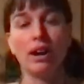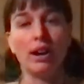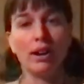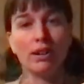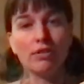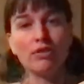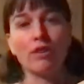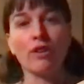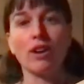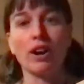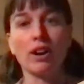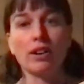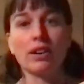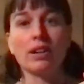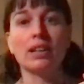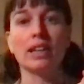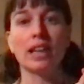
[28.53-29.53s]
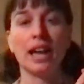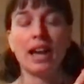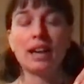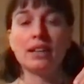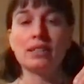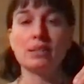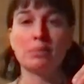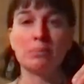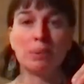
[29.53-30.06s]
for our
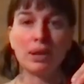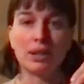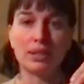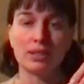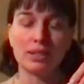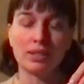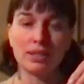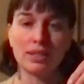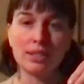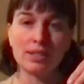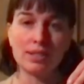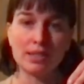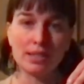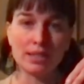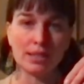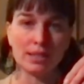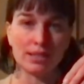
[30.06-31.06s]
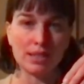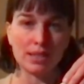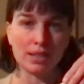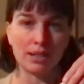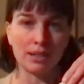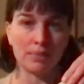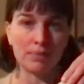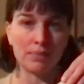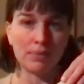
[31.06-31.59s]
class, but this is
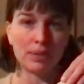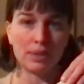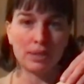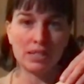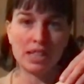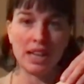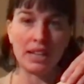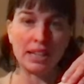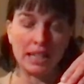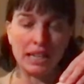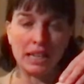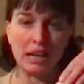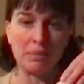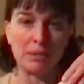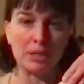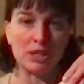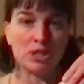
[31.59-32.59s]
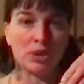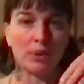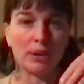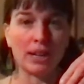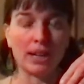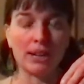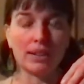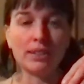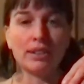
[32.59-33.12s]
the technique I'll be
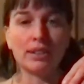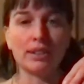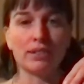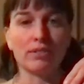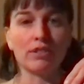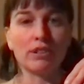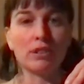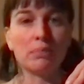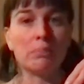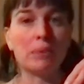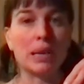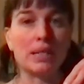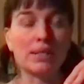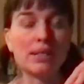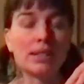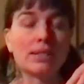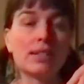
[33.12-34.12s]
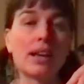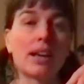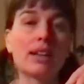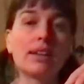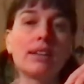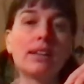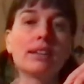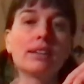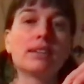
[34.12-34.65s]
showing on here for a basic
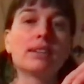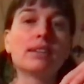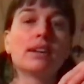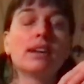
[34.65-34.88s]
technique.